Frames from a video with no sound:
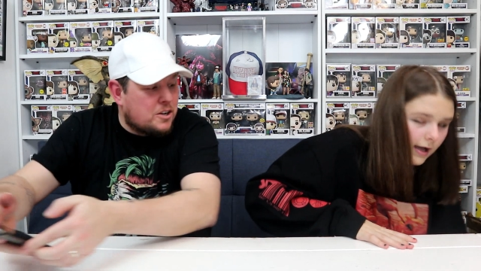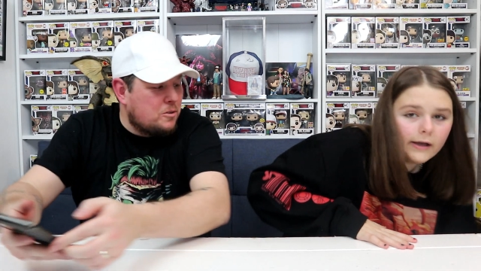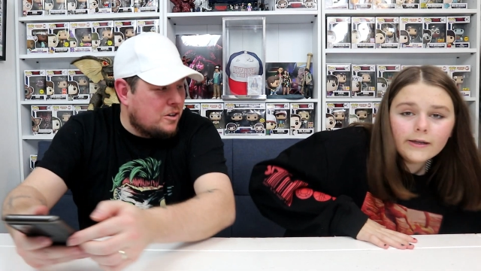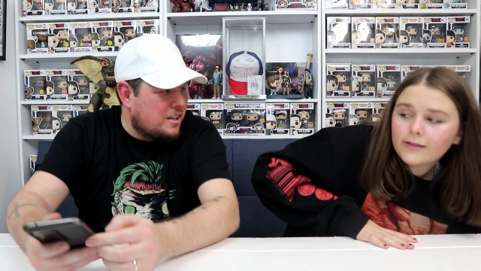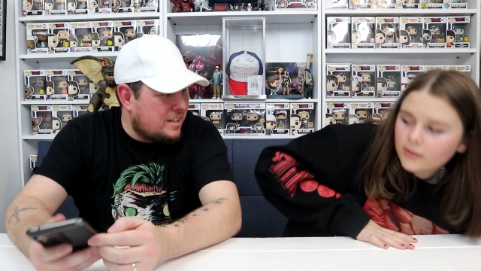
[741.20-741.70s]
Speaker 1: cool,
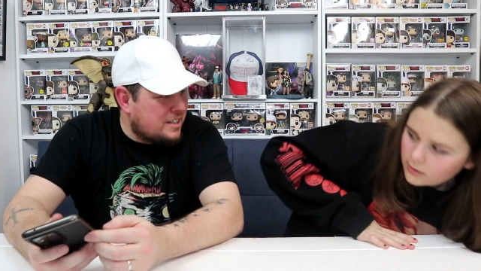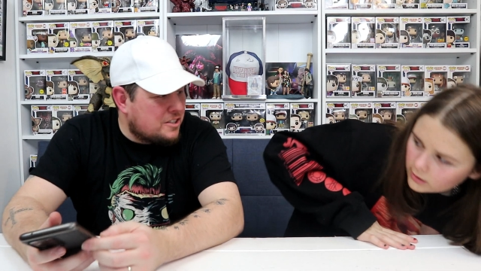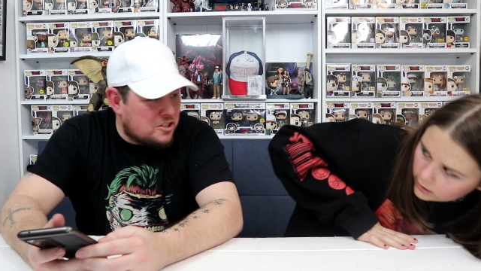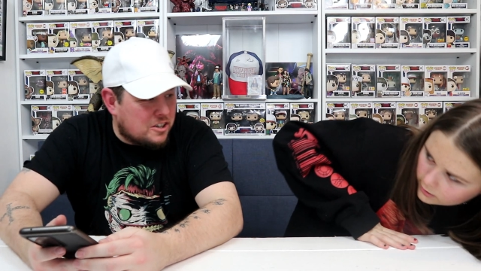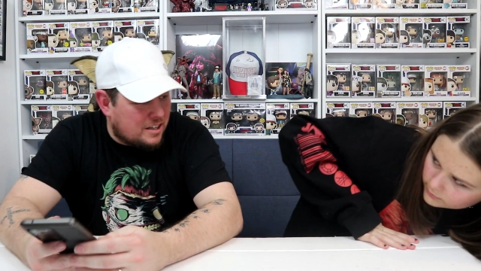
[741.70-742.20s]
though. I like
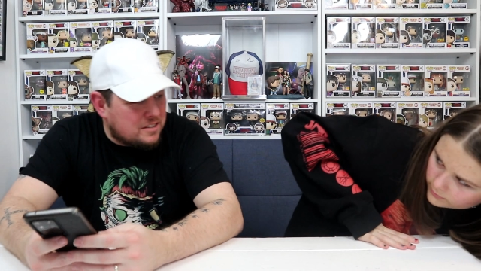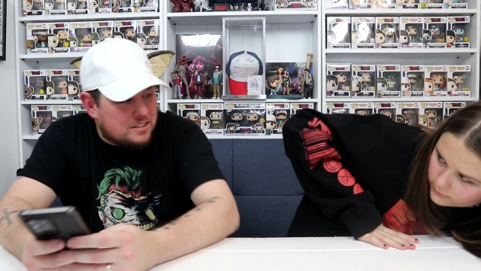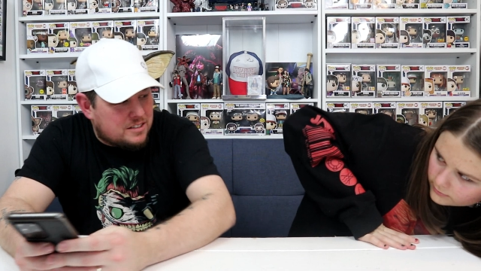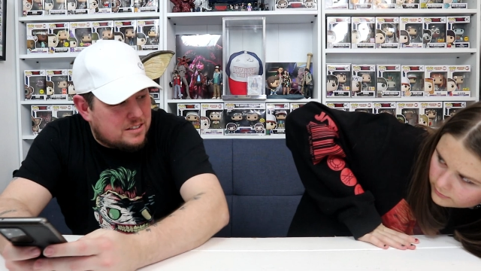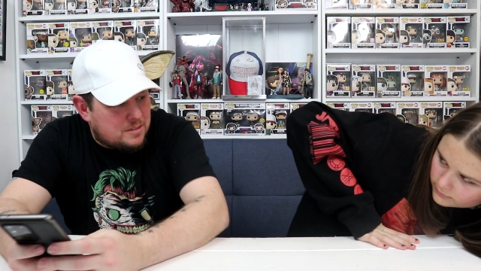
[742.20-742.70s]
the shot
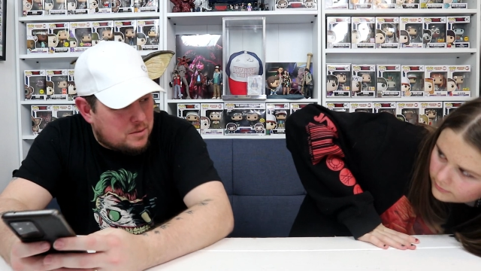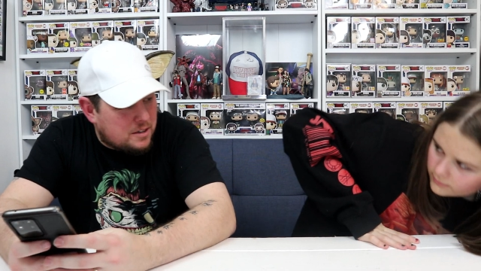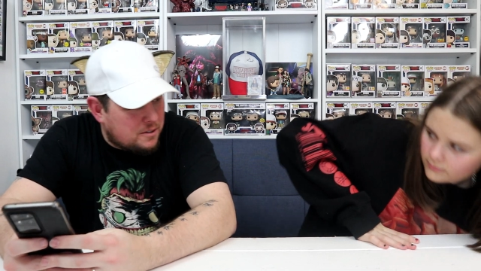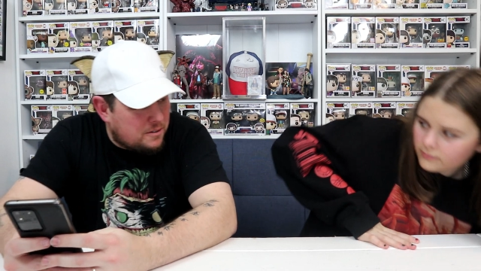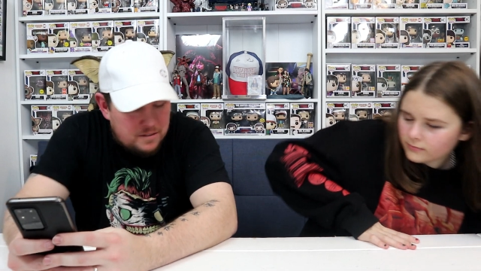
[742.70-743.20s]
glasses. Pretty
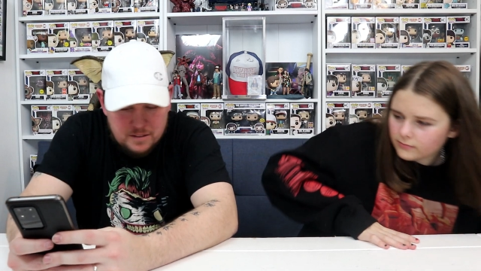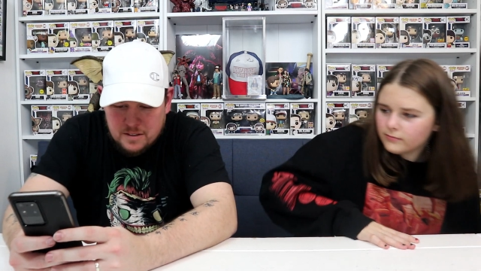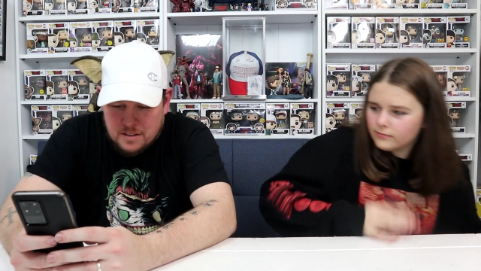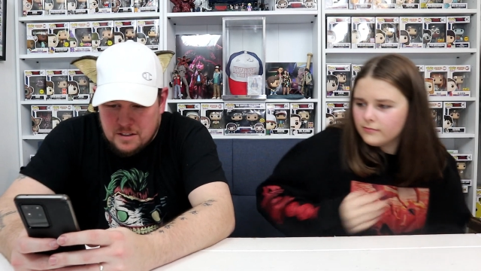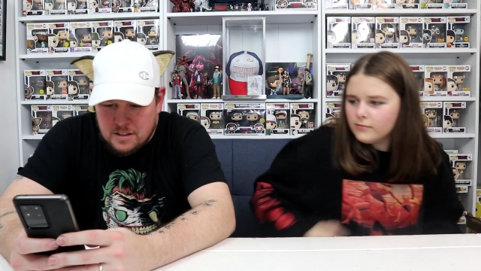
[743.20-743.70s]
cool.
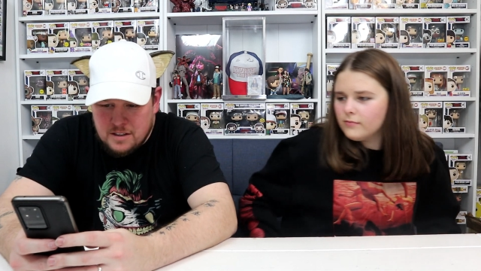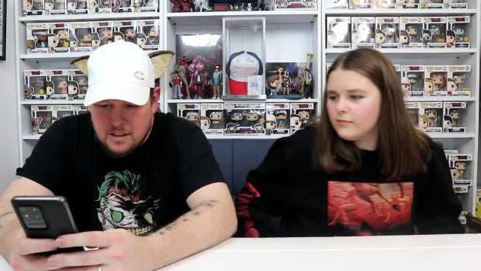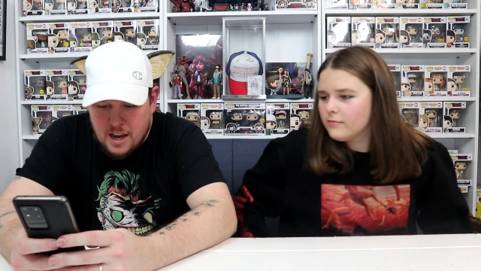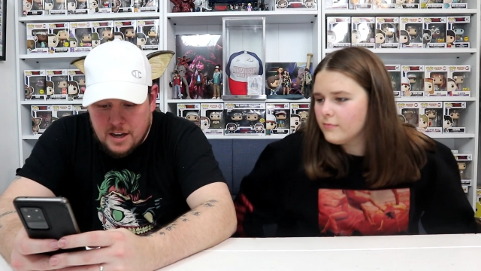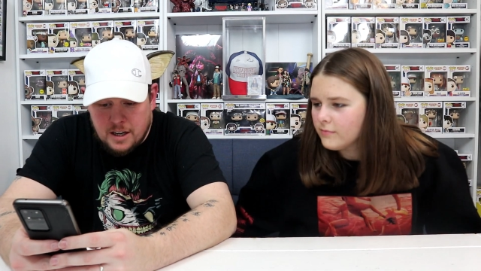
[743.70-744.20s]

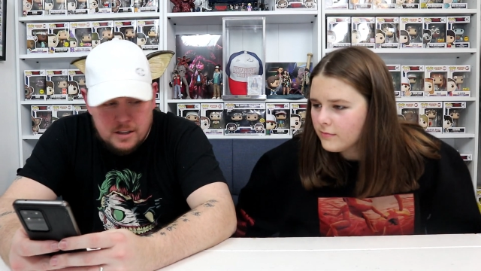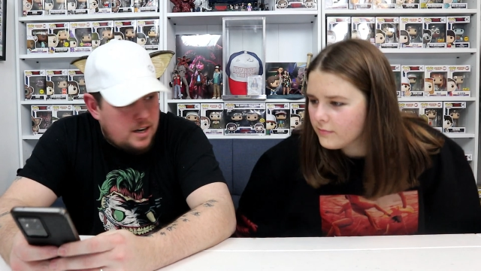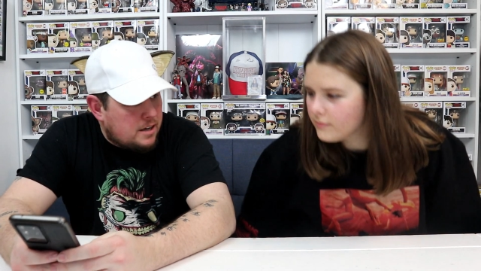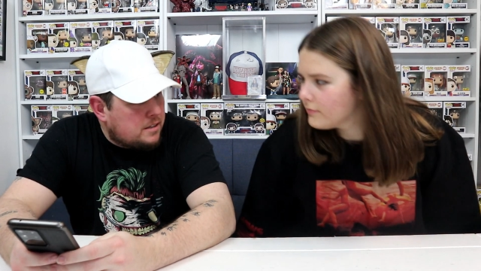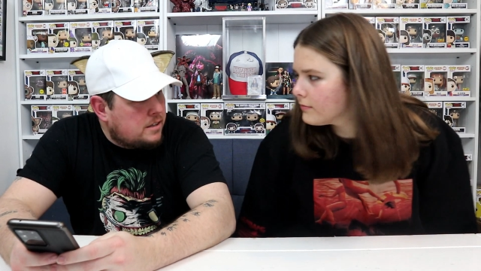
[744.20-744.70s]
Eight ninety
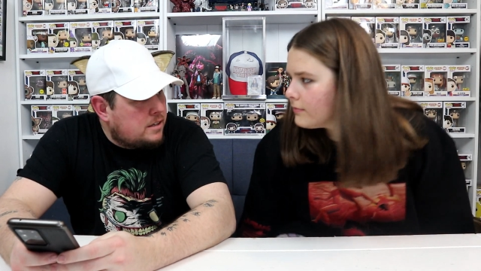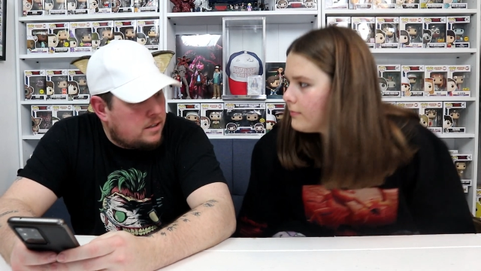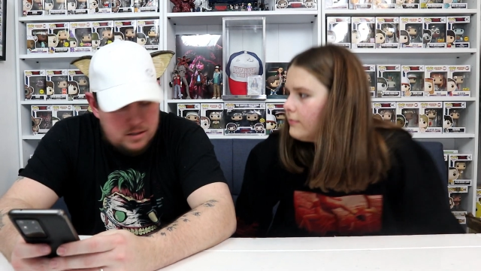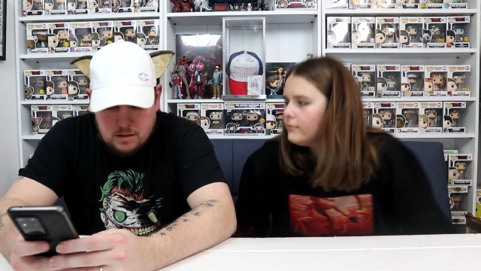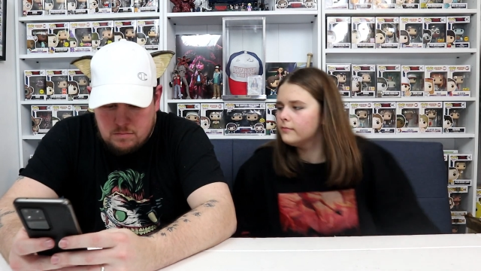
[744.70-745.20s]
nine.
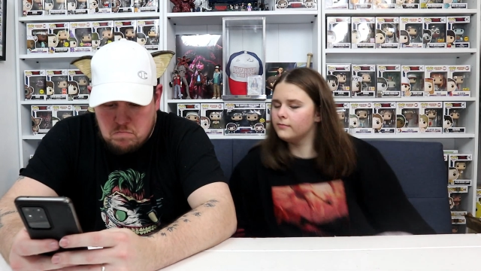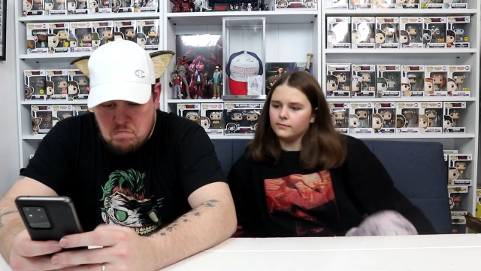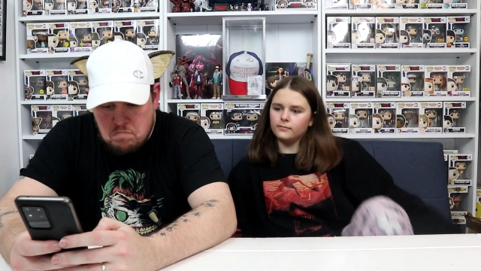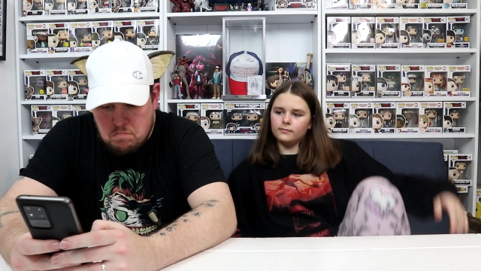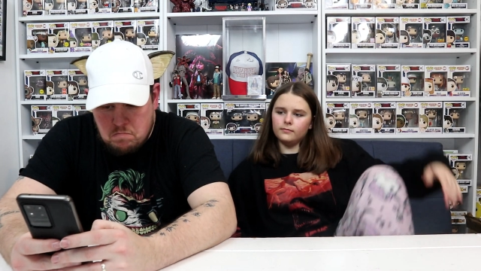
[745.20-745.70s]
Mhm.
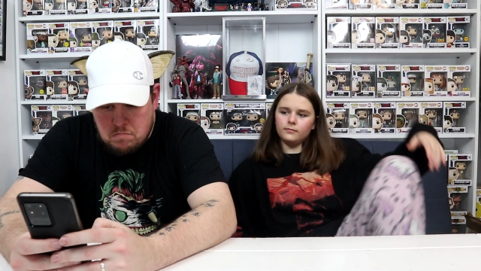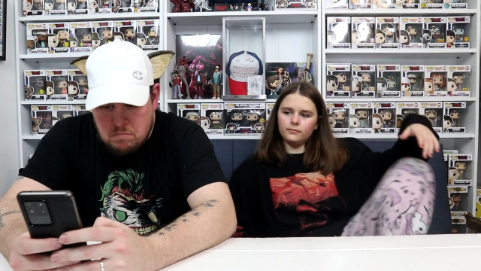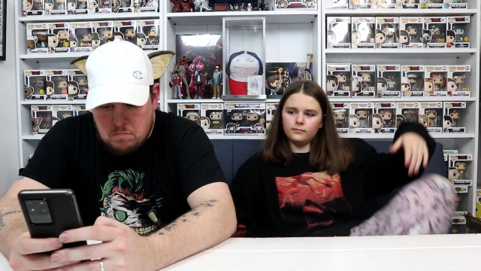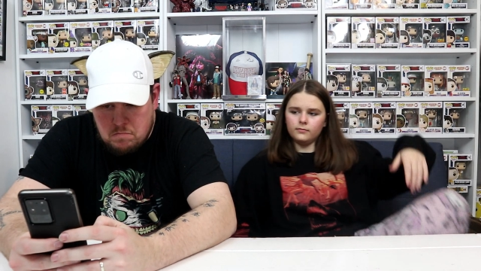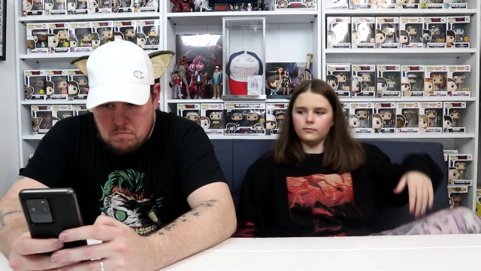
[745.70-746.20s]

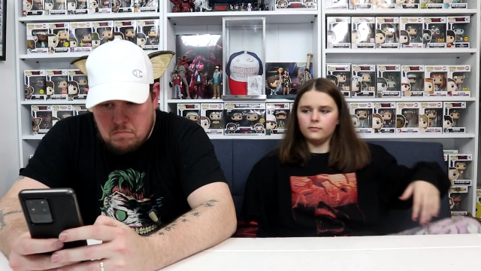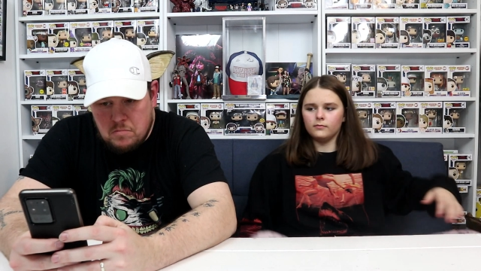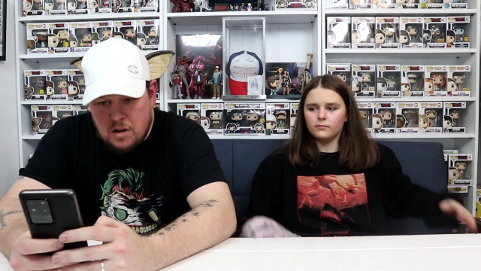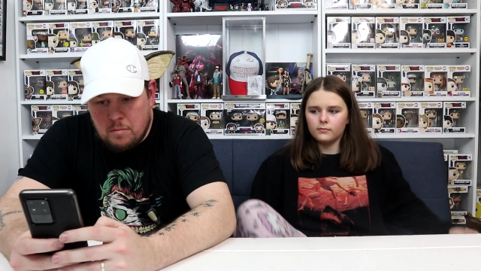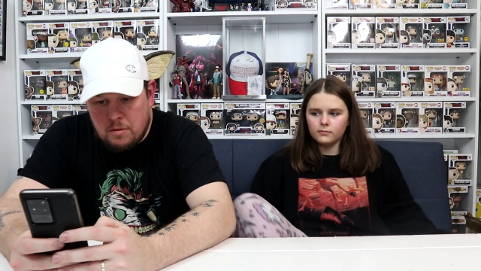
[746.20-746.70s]

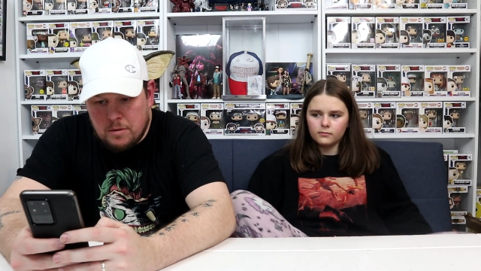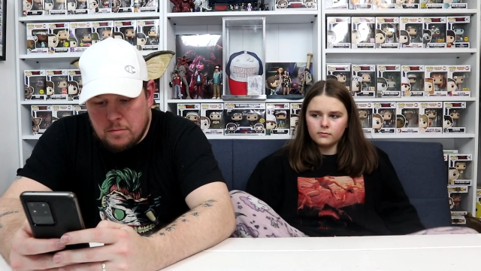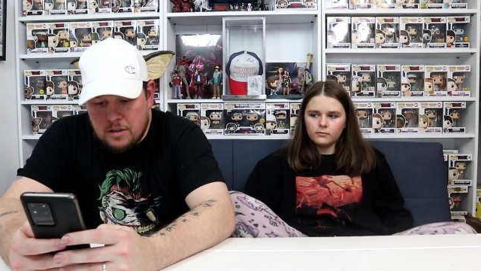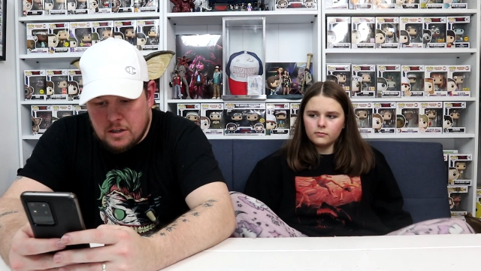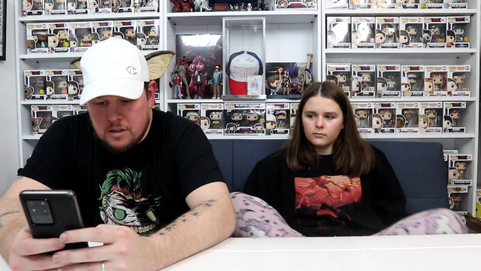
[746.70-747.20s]
Yeah, I probably
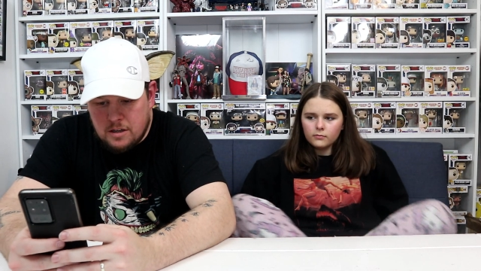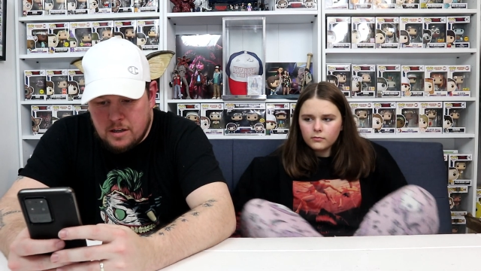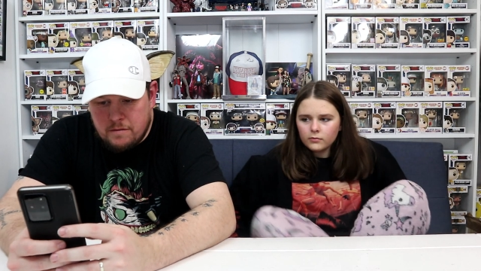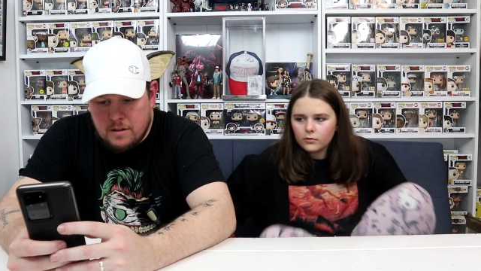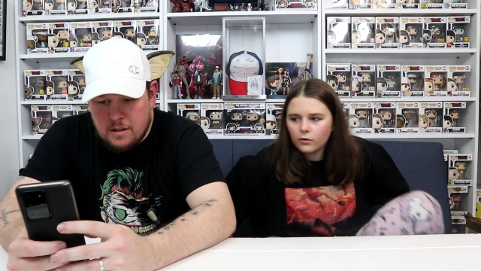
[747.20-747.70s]
would actually
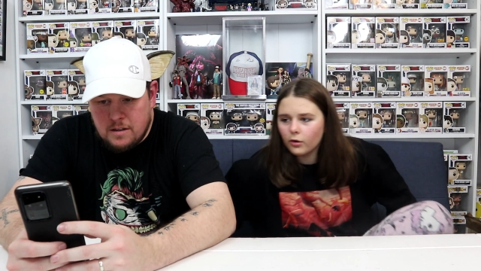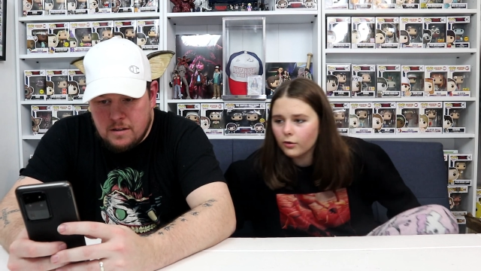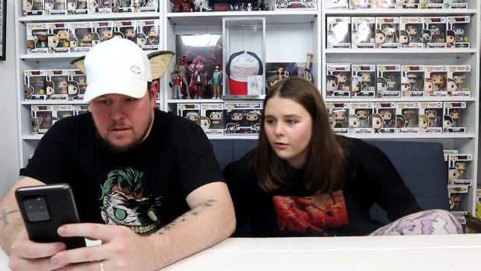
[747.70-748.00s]
give it that.